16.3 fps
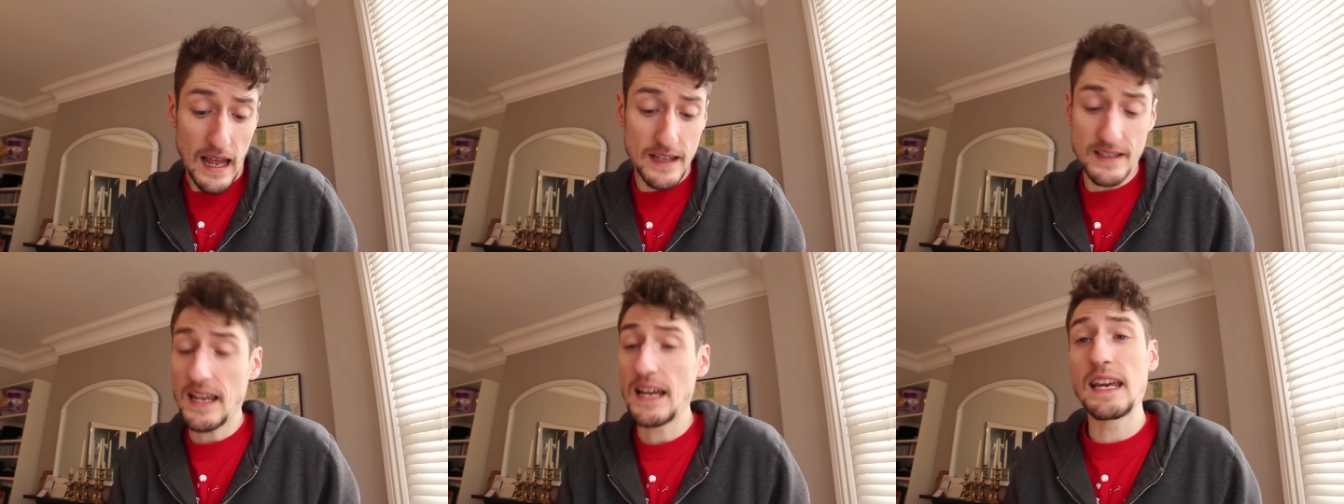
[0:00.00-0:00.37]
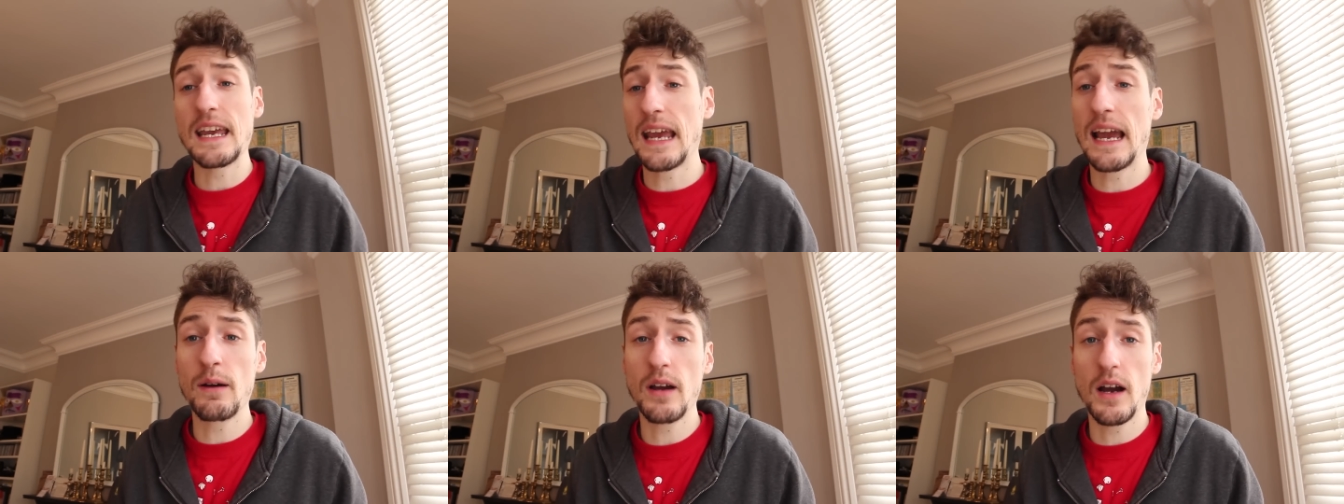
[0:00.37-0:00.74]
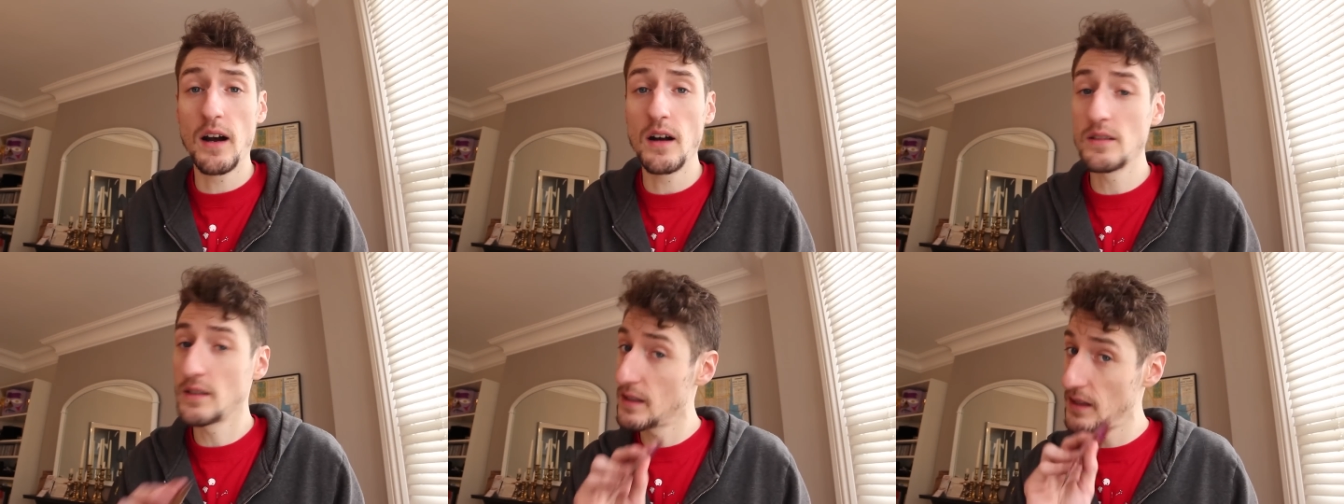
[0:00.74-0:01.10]
and taking out
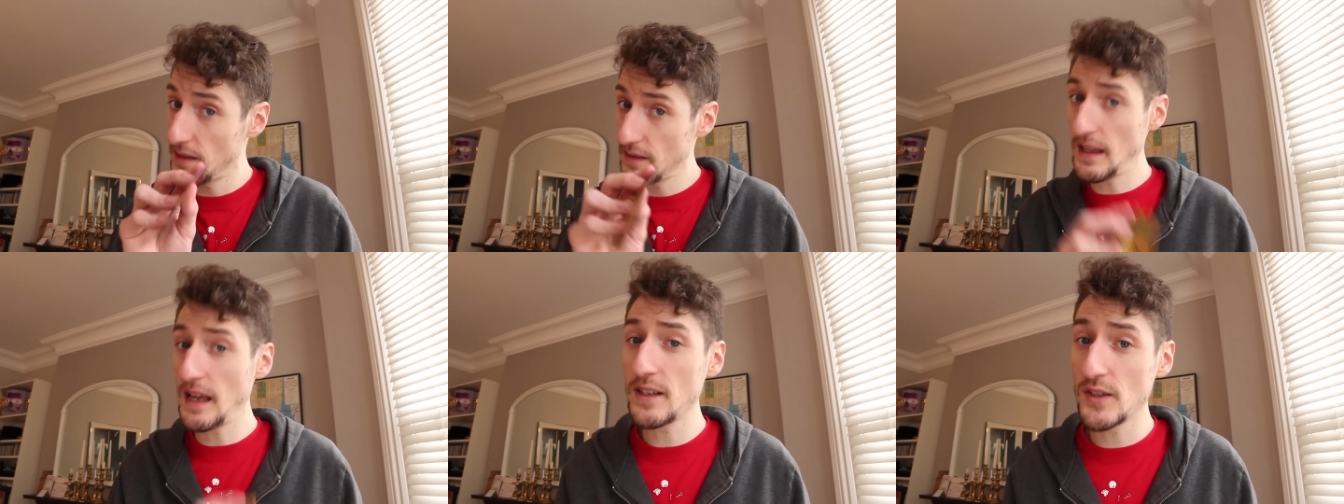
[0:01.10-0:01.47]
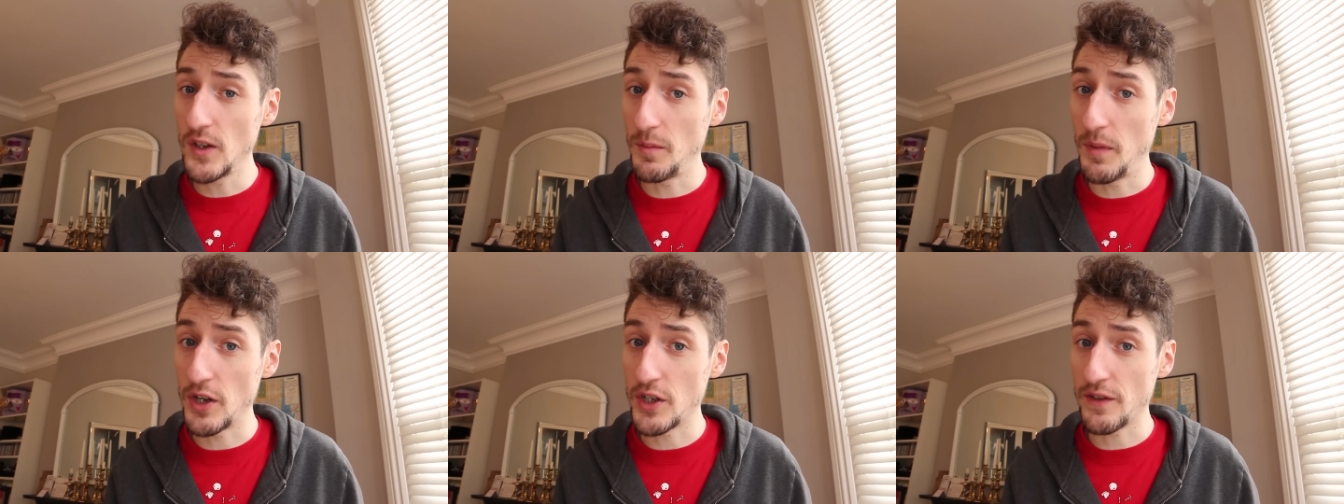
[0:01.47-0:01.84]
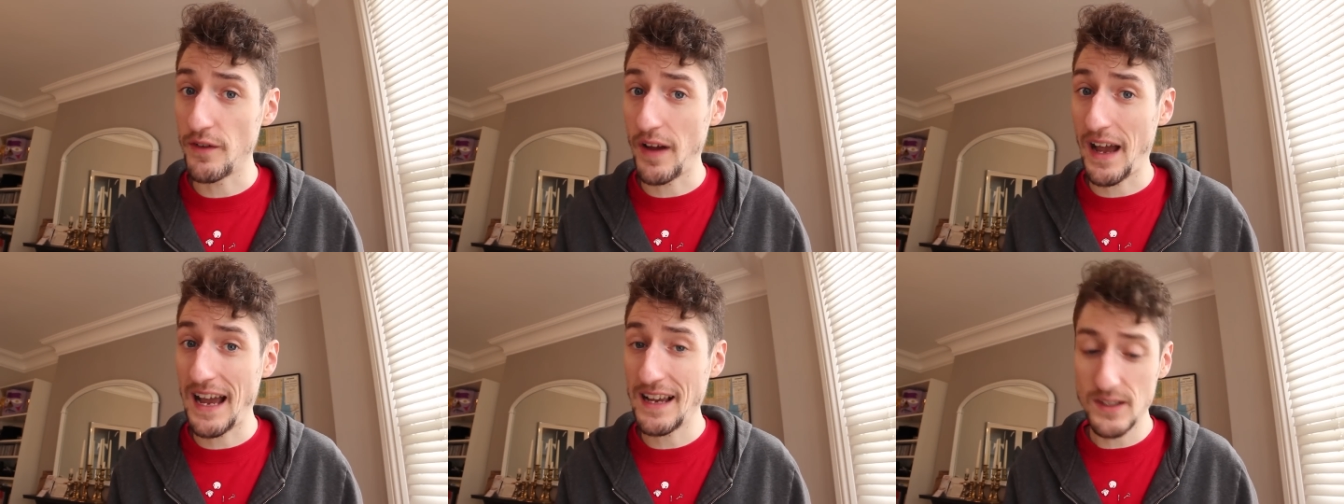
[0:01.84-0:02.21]
cards, that's not much
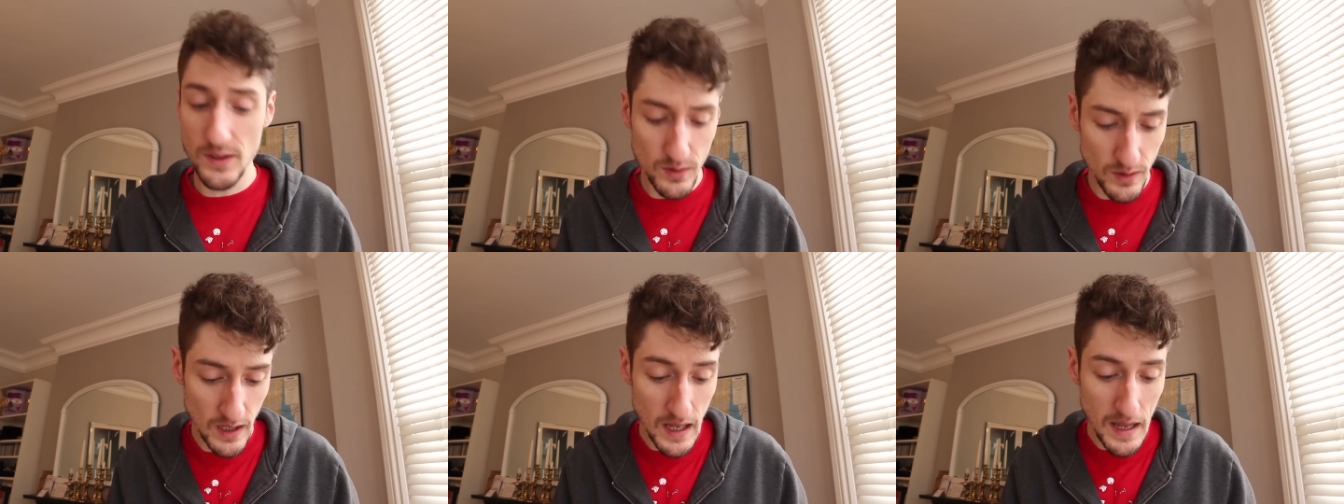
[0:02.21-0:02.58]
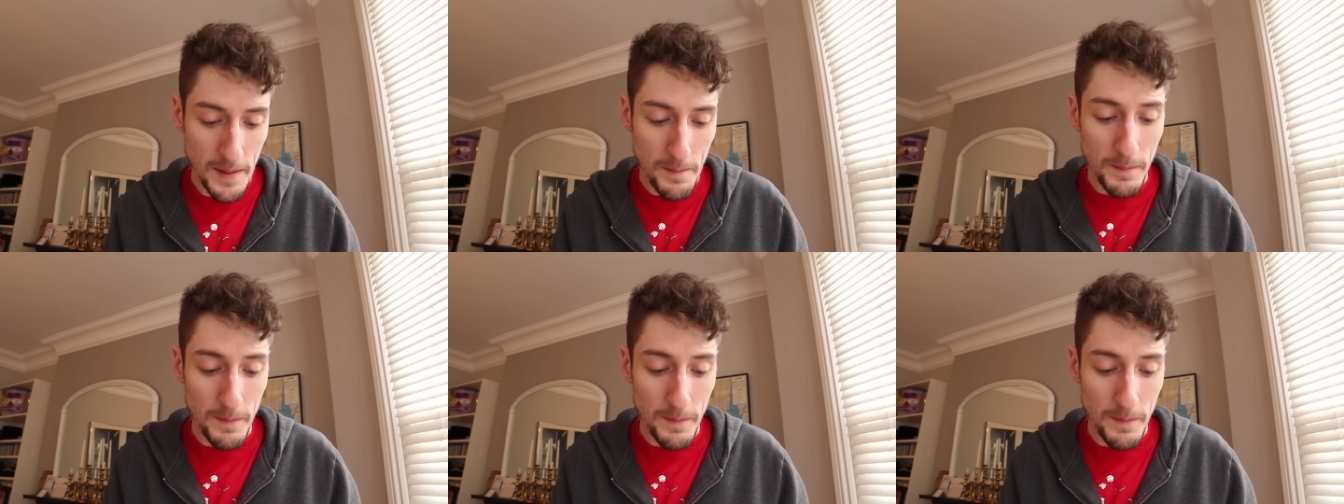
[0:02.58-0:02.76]
of a hassle.